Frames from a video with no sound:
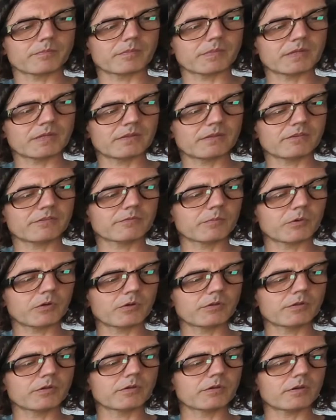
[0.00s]
in this
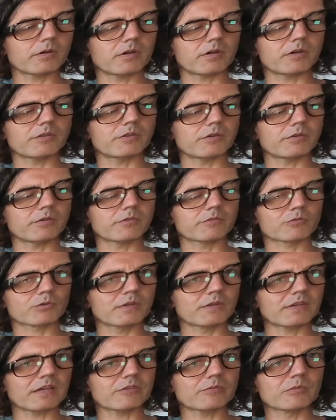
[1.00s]
mode, the
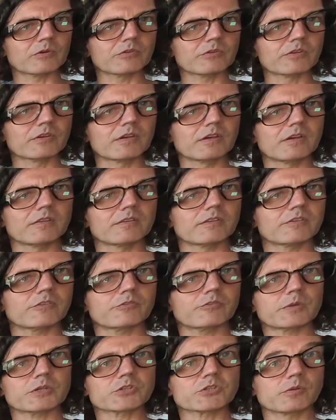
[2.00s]
screencast mode, there's
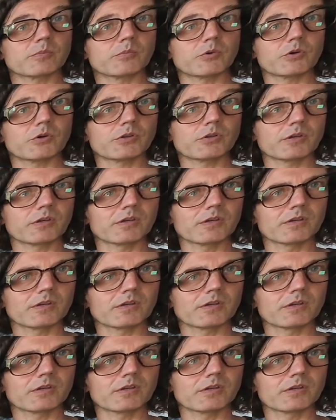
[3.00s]
a special mode,